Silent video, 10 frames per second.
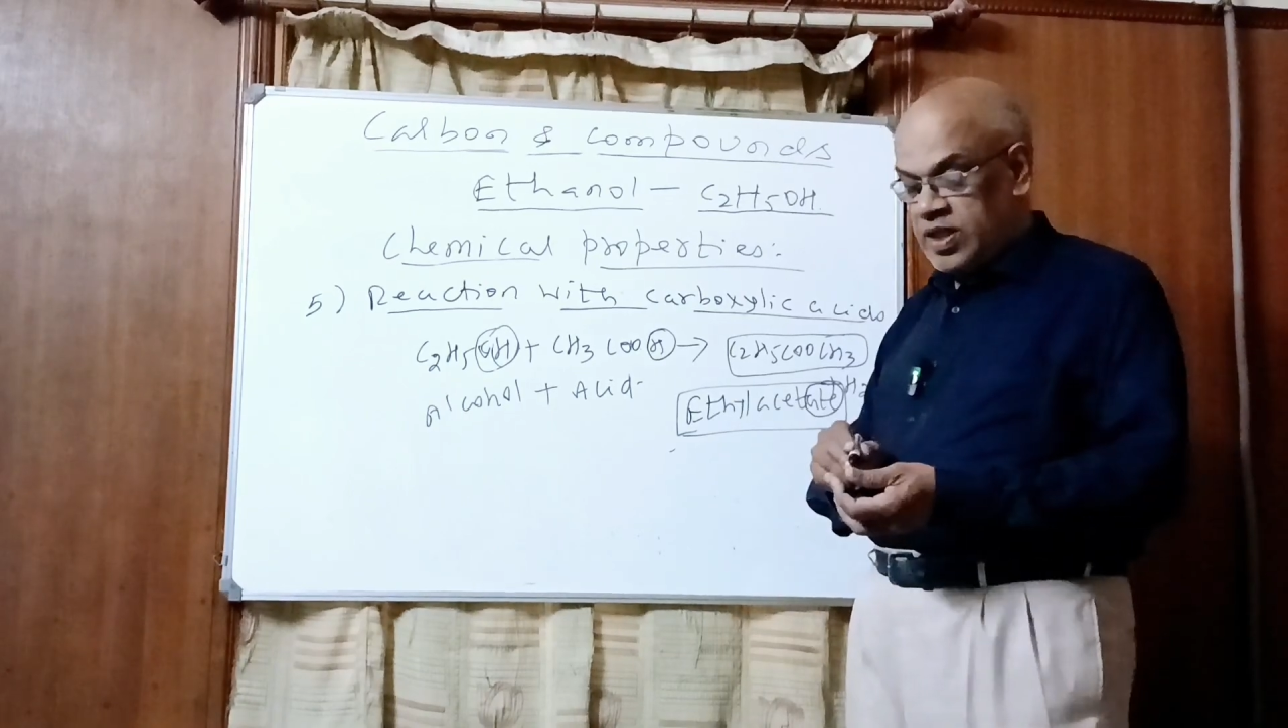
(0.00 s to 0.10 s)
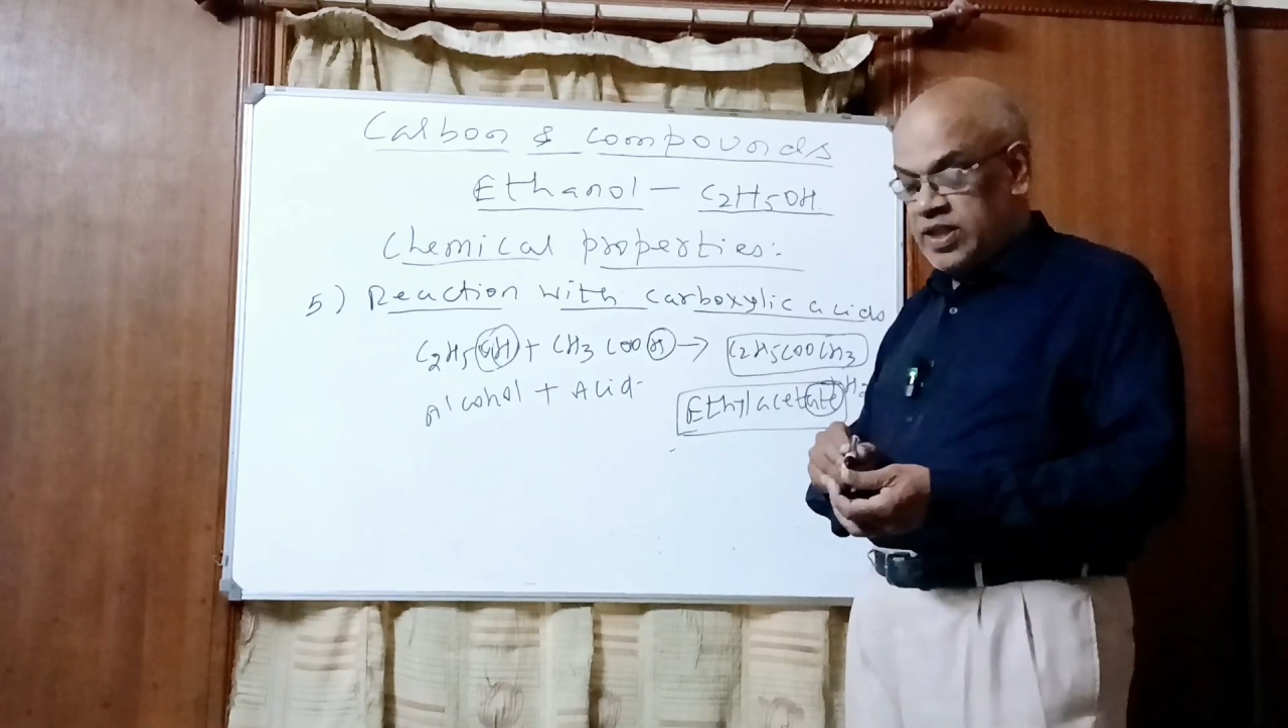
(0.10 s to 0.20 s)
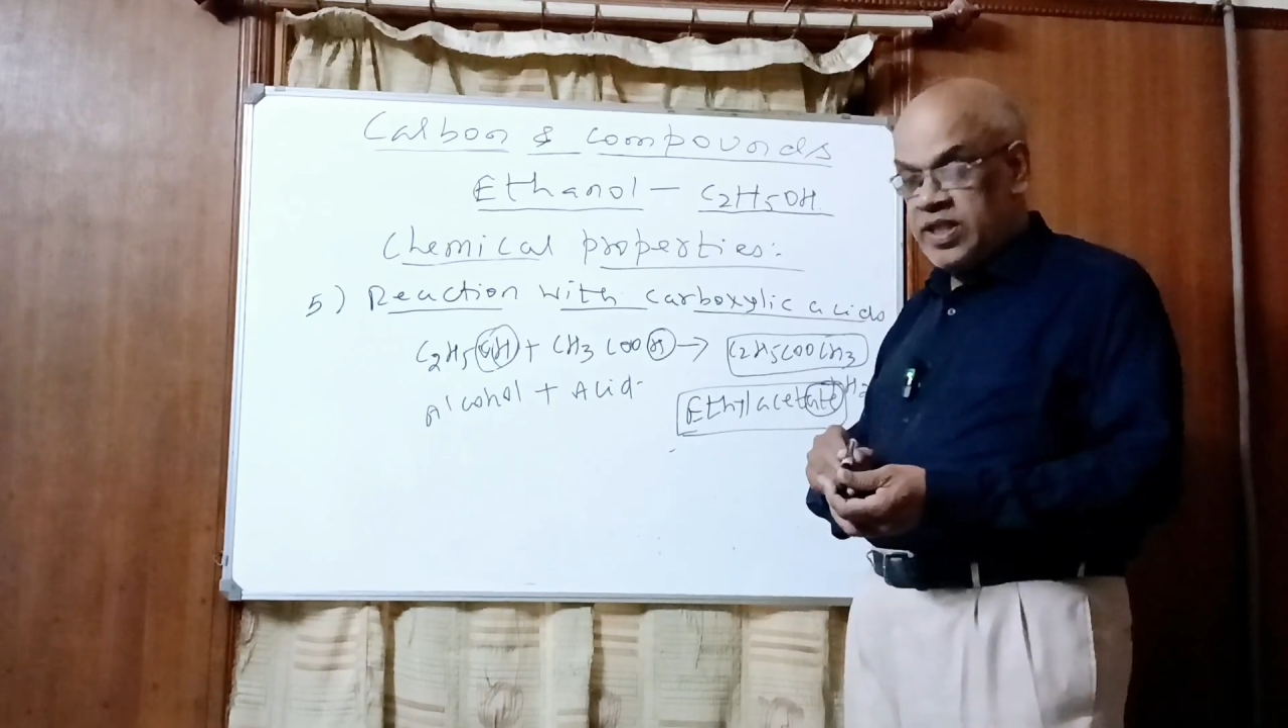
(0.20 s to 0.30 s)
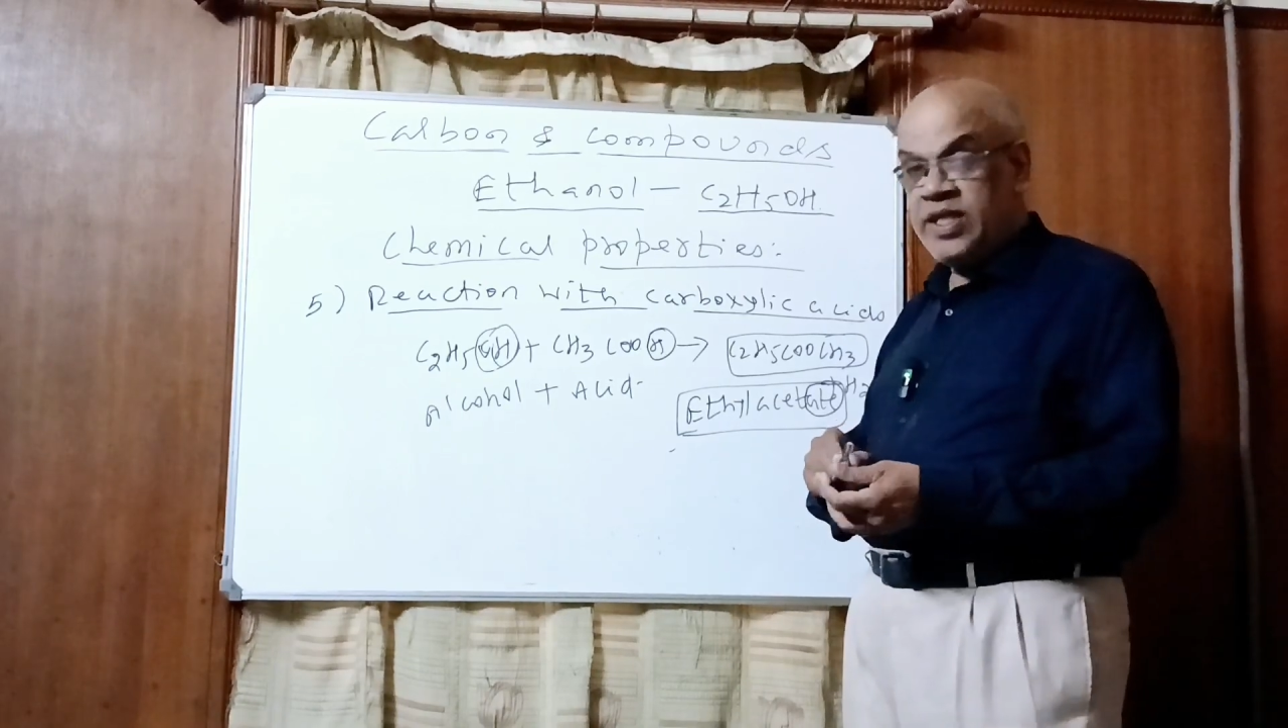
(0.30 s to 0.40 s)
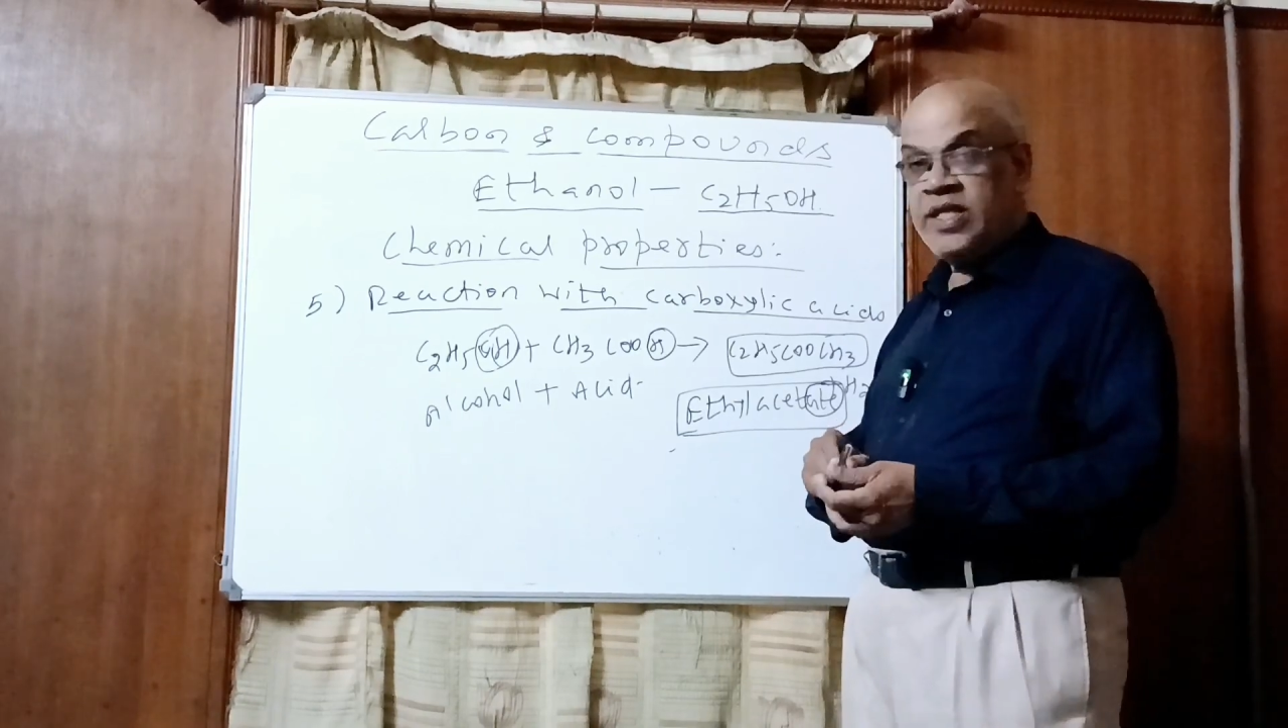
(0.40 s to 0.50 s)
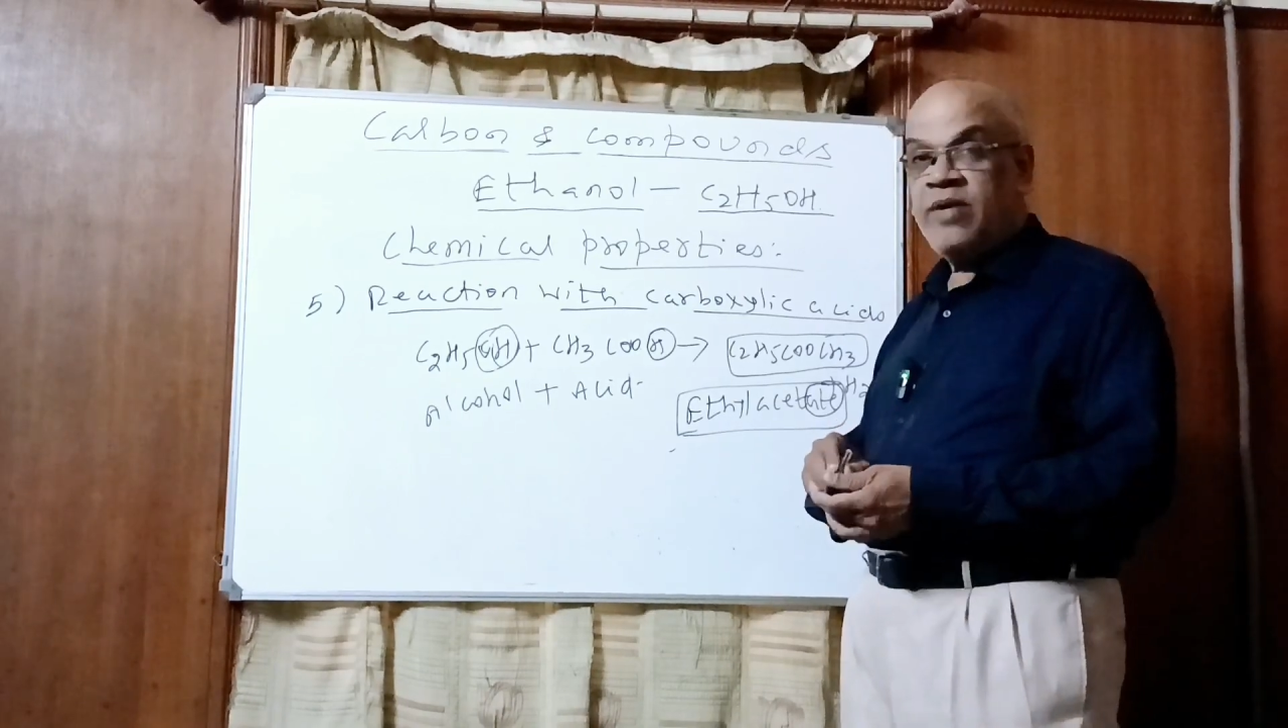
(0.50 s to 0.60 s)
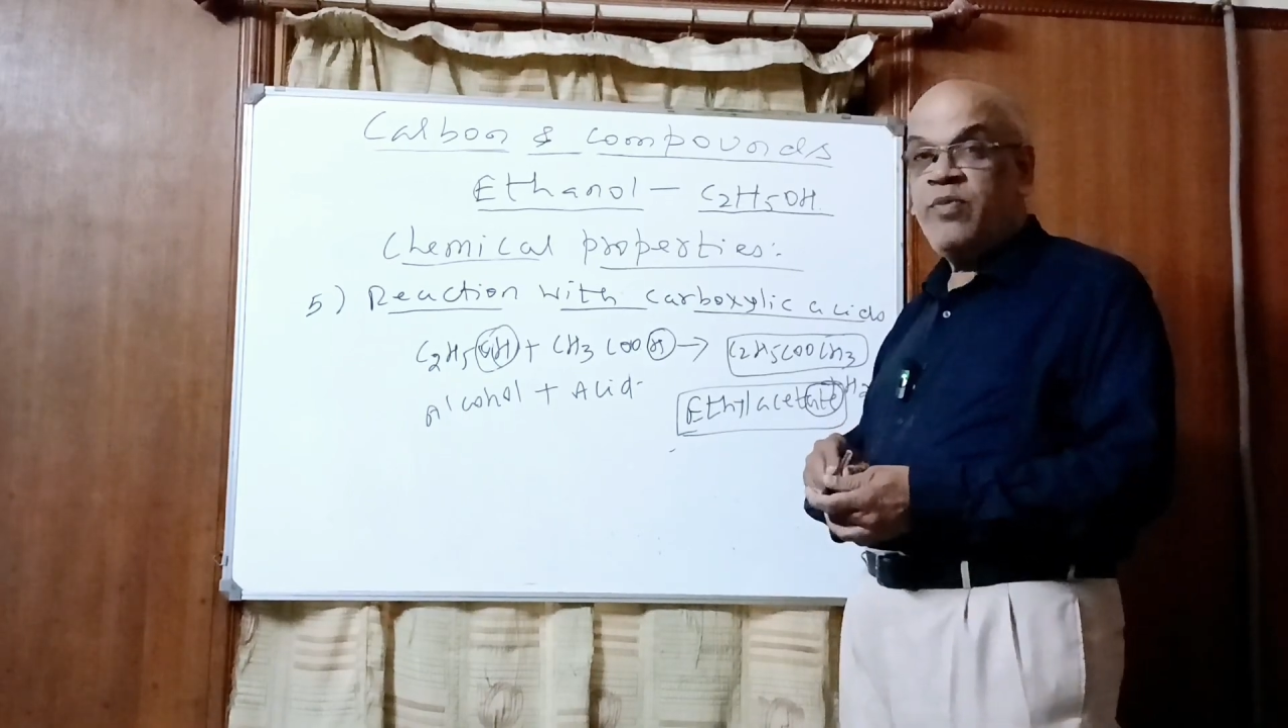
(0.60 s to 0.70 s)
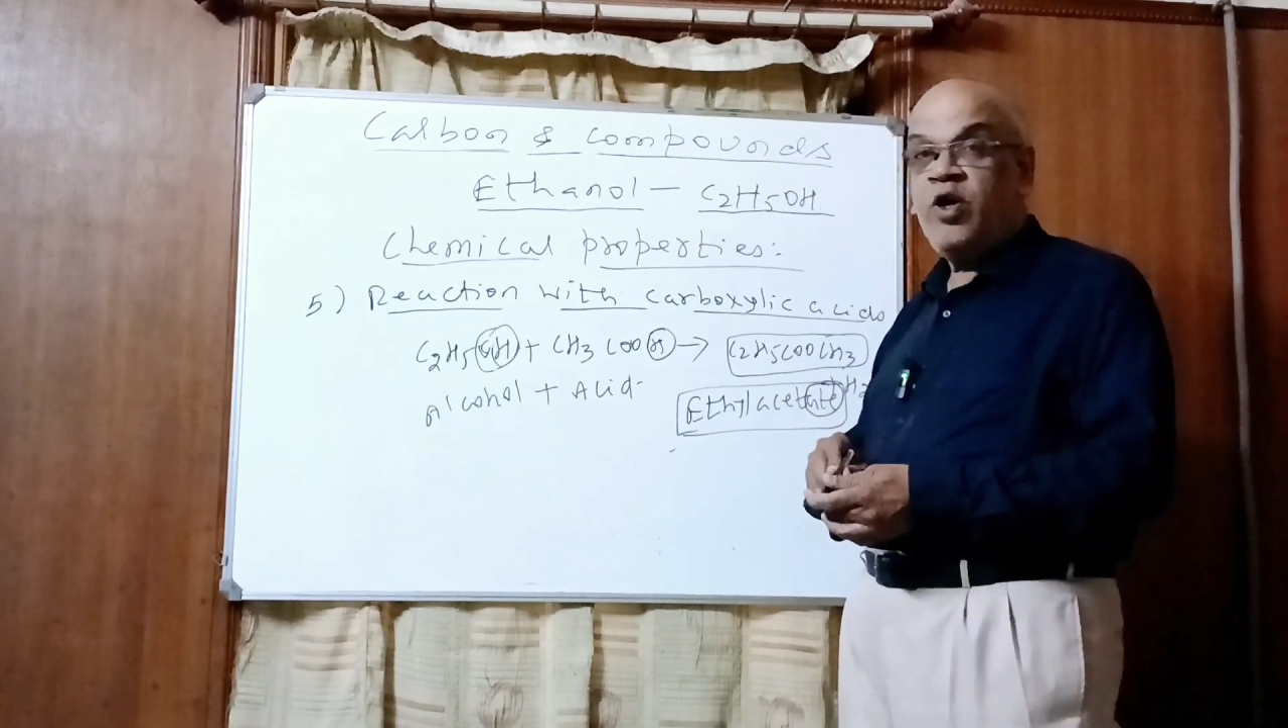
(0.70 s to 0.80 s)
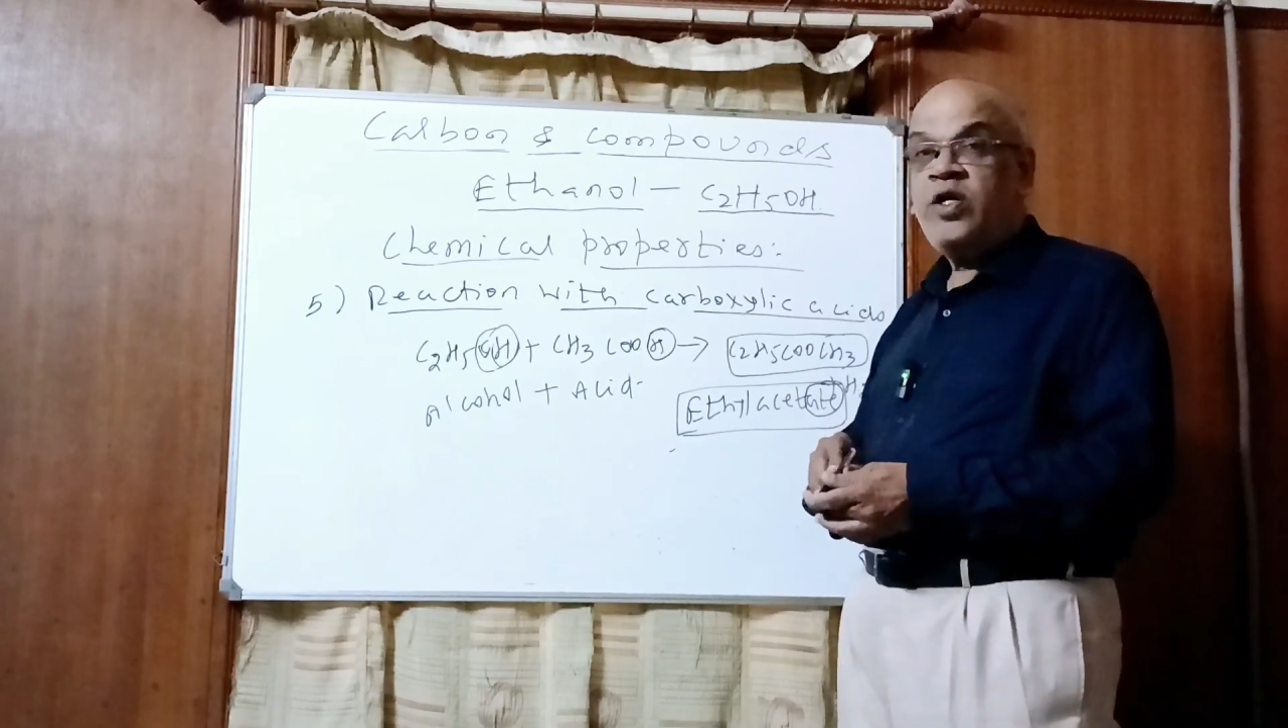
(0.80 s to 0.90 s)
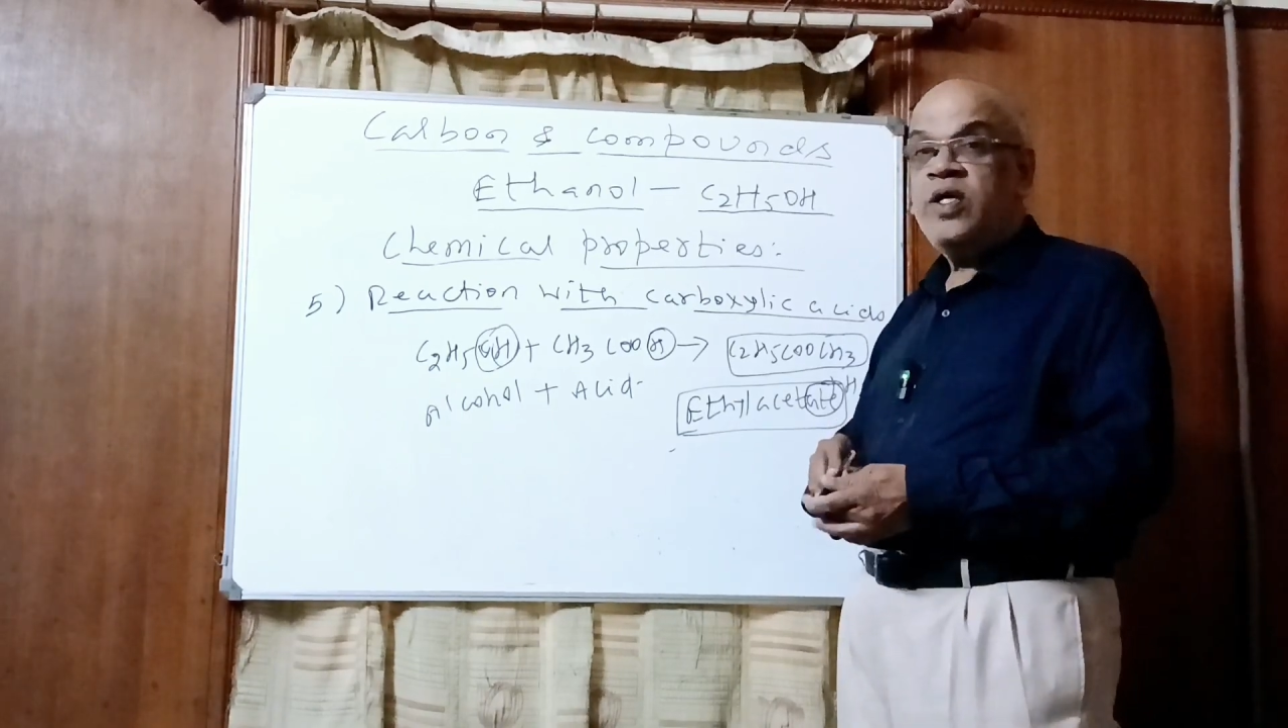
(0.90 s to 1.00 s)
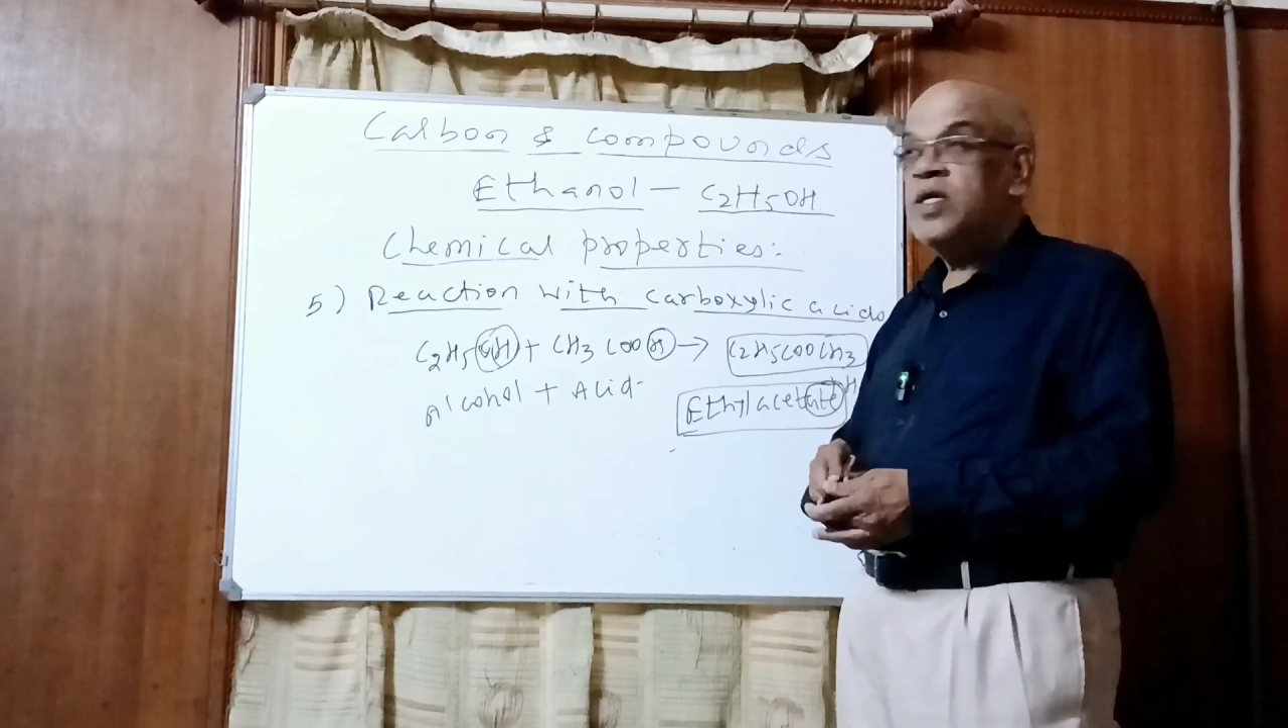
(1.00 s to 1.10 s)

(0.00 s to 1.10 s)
This is about